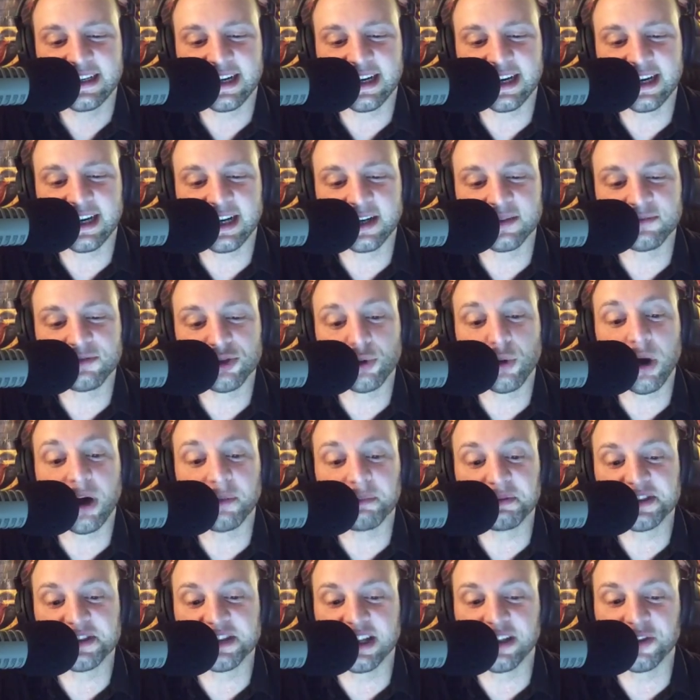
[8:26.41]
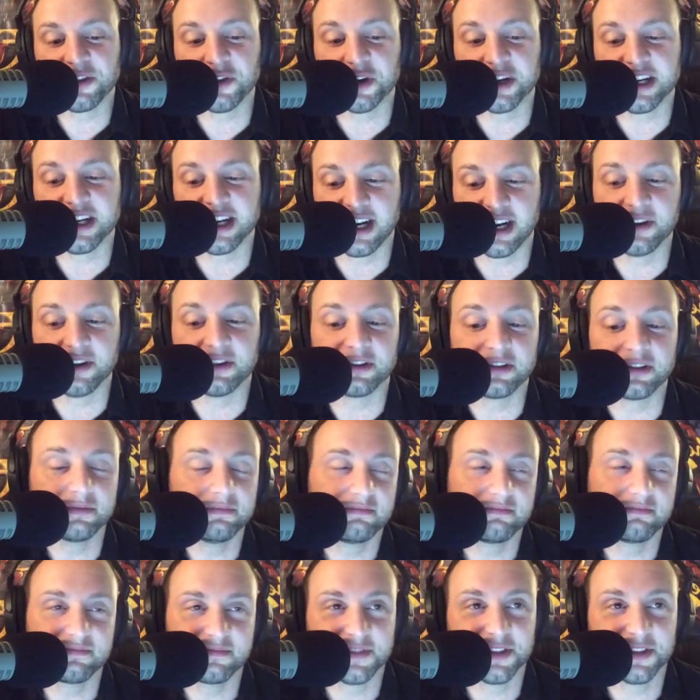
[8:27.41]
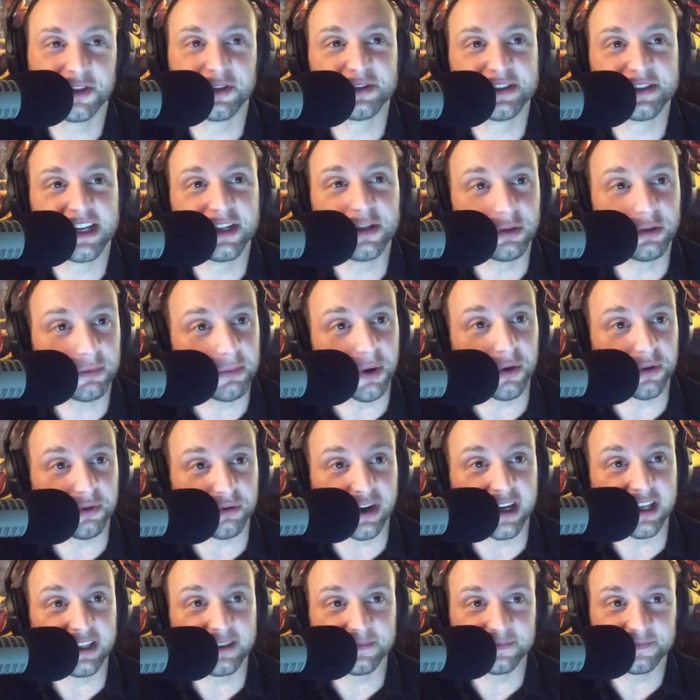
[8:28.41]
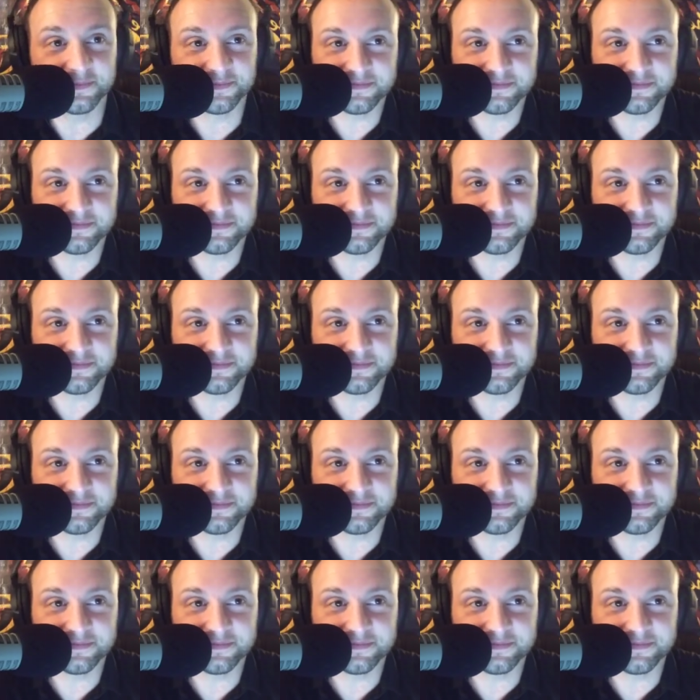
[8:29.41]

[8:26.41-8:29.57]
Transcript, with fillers: Uh, 12% thought other. Turns out you were both right.